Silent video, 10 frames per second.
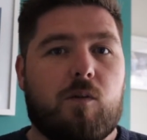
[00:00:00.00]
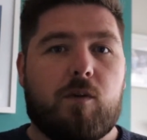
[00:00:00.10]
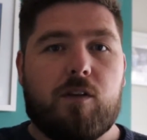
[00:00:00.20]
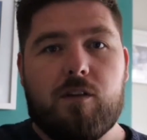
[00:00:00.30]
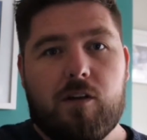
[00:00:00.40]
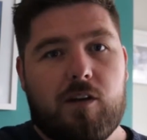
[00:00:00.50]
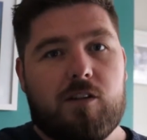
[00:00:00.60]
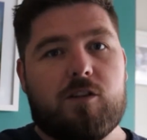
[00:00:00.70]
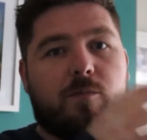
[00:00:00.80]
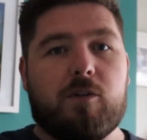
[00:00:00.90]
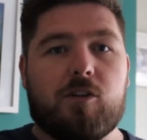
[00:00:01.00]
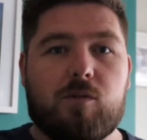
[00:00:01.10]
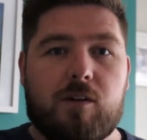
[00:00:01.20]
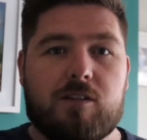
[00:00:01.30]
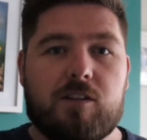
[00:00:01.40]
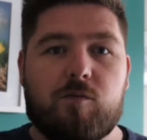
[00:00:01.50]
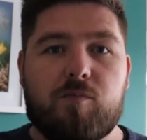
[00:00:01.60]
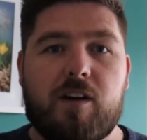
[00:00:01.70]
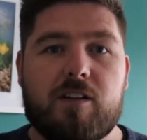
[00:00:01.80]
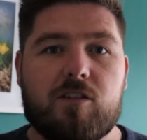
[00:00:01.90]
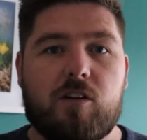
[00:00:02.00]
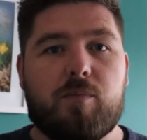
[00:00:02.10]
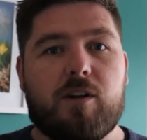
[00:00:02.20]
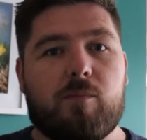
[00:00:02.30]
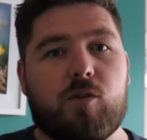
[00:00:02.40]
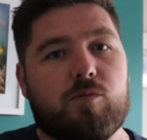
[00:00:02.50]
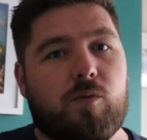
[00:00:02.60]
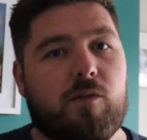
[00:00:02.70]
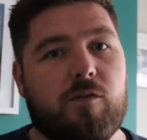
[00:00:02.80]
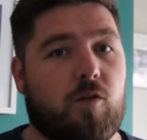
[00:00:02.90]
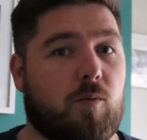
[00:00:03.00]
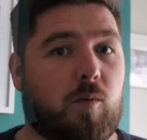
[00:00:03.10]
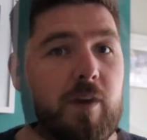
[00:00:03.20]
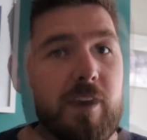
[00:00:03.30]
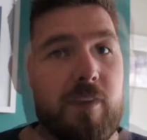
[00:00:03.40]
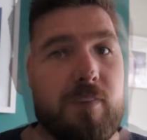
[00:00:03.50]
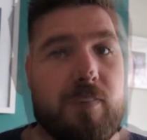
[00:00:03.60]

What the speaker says: with the spirituality of prayer time, but in a much more informal way.